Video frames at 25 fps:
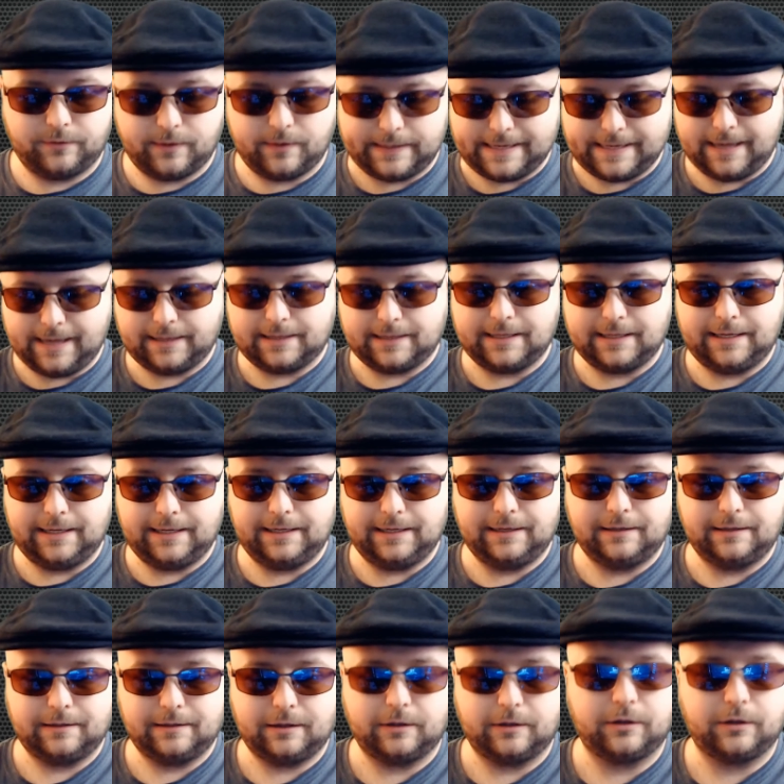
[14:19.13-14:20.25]
They got the
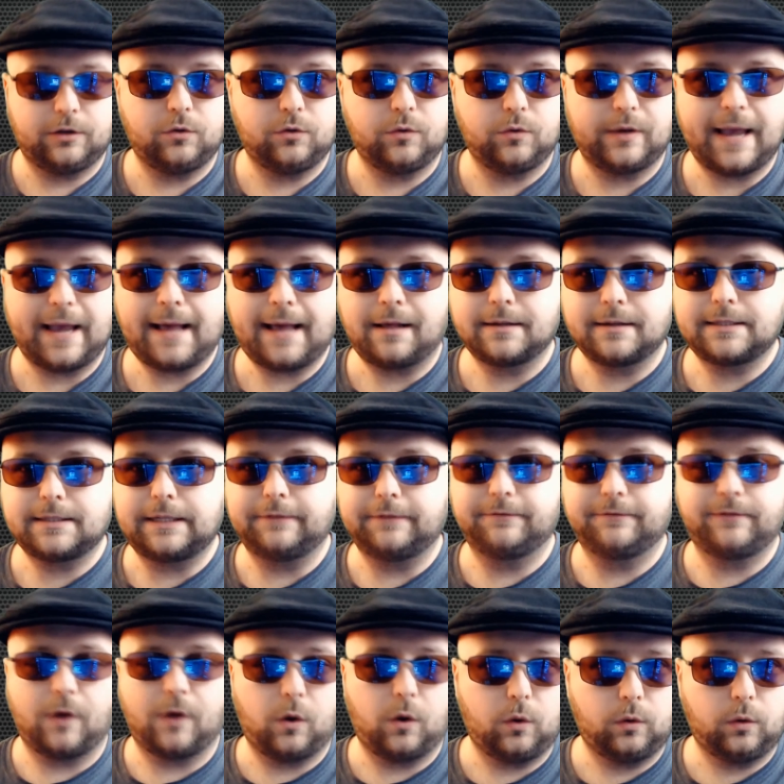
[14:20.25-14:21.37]
new Galaxy
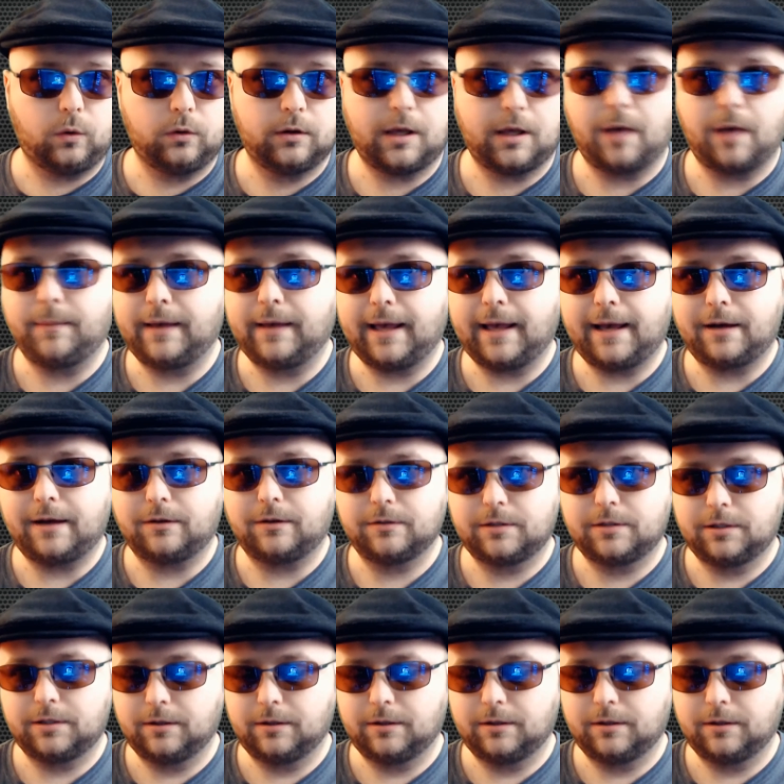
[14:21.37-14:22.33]
Fold coming out